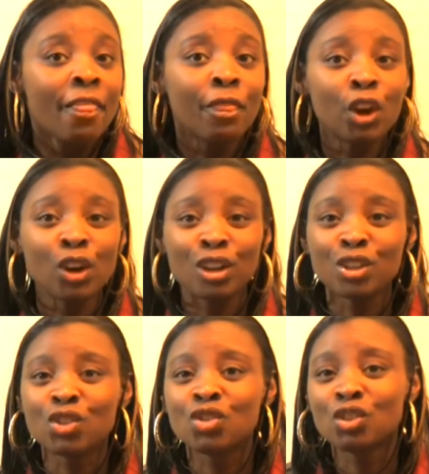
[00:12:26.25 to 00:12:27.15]
there
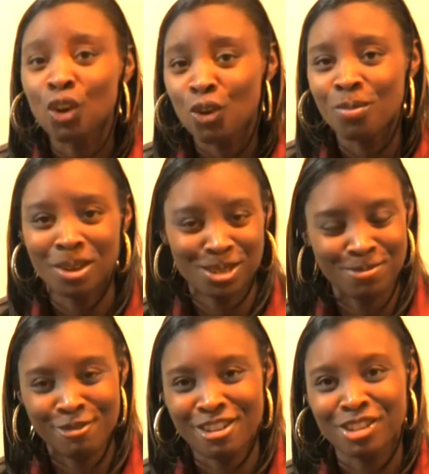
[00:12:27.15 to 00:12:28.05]
is so much
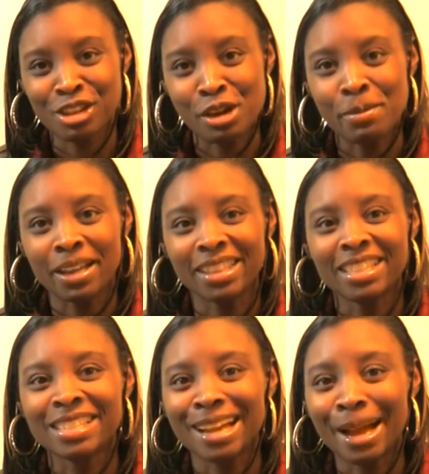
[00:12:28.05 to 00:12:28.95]
more to share about
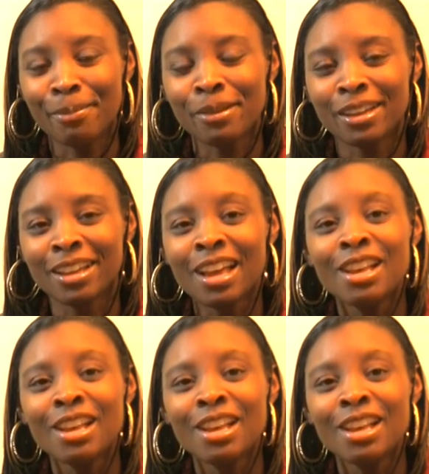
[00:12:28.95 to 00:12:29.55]
this topic.